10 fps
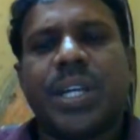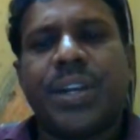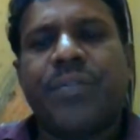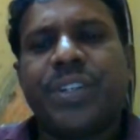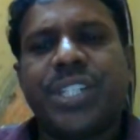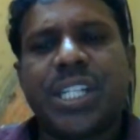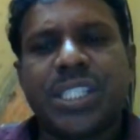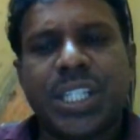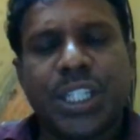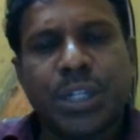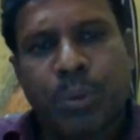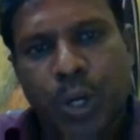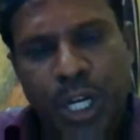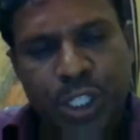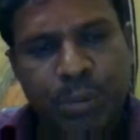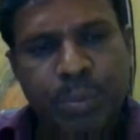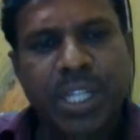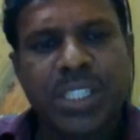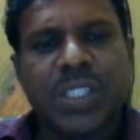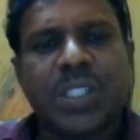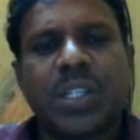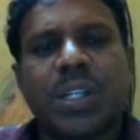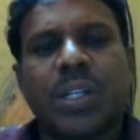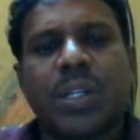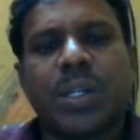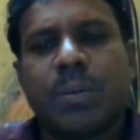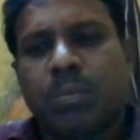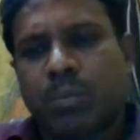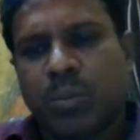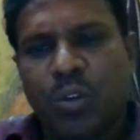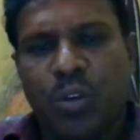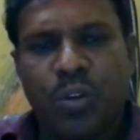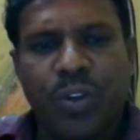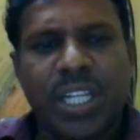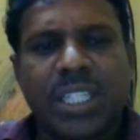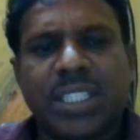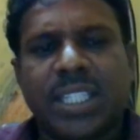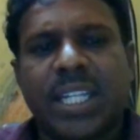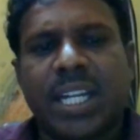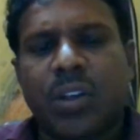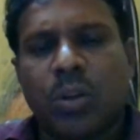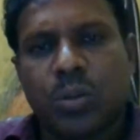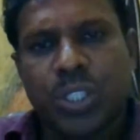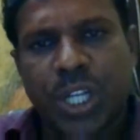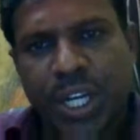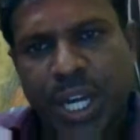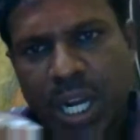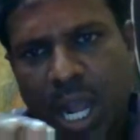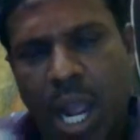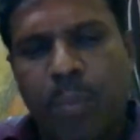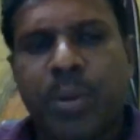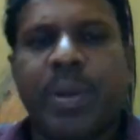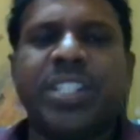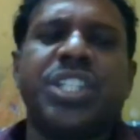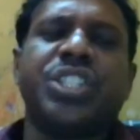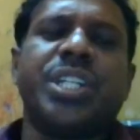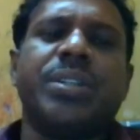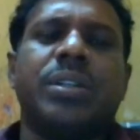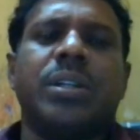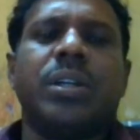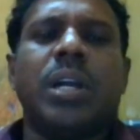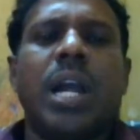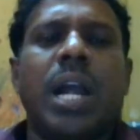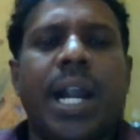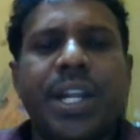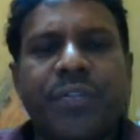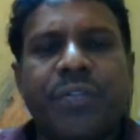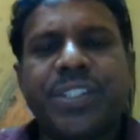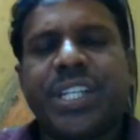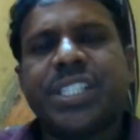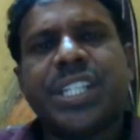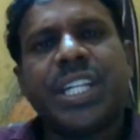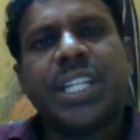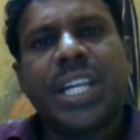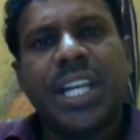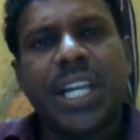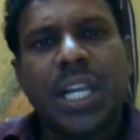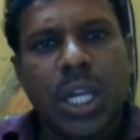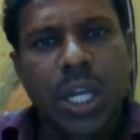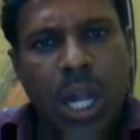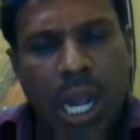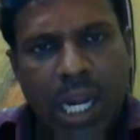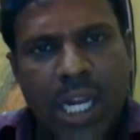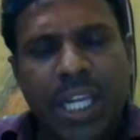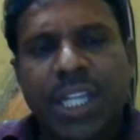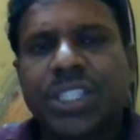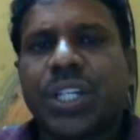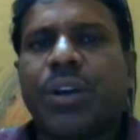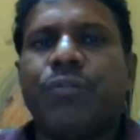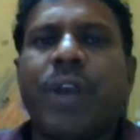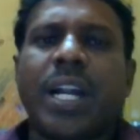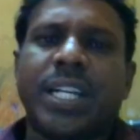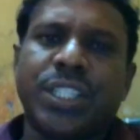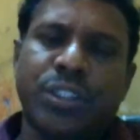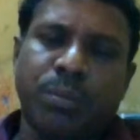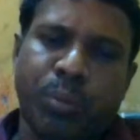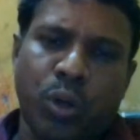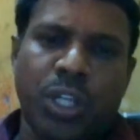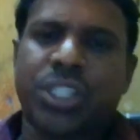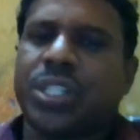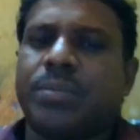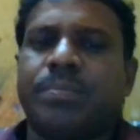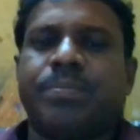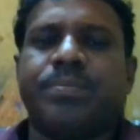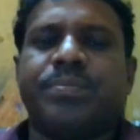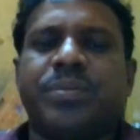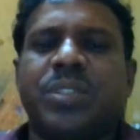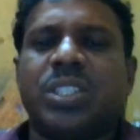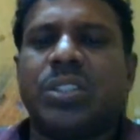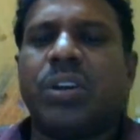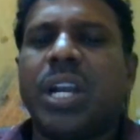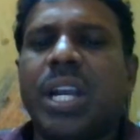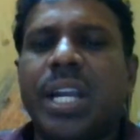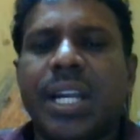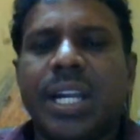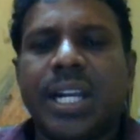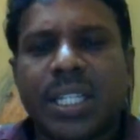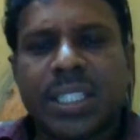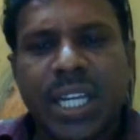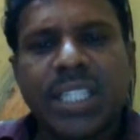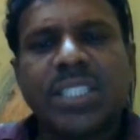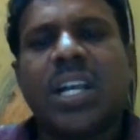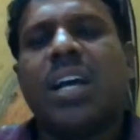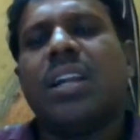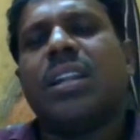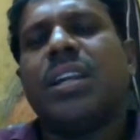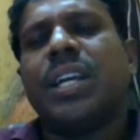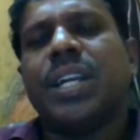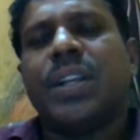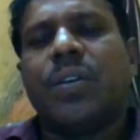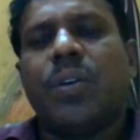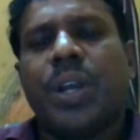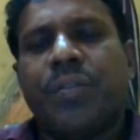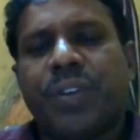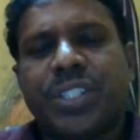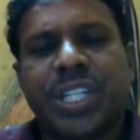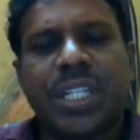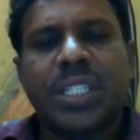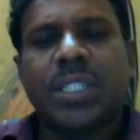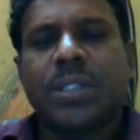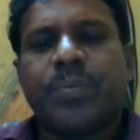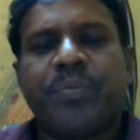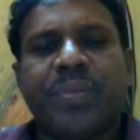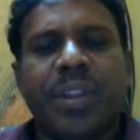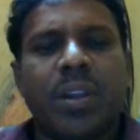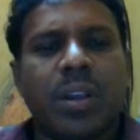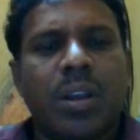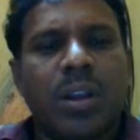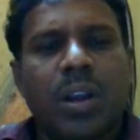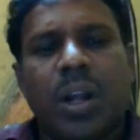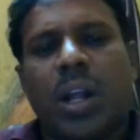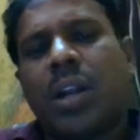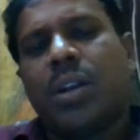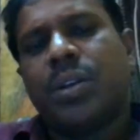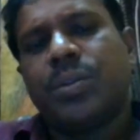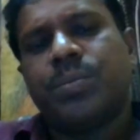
efficiency in the product mix, we say that general optimization, and efficiency in the allocation of factors of production. Okay, these are efficient and